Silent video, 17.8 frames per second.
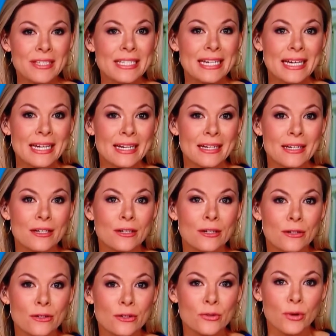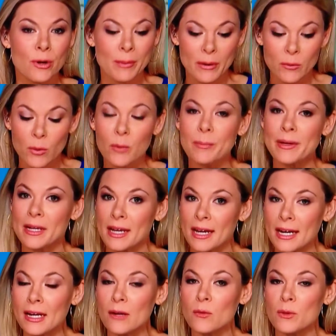of CNN Newsroom, and we're
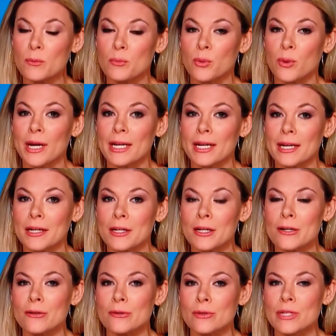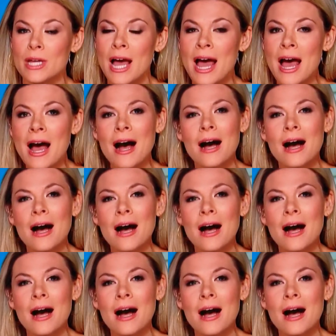beginning with breaking news.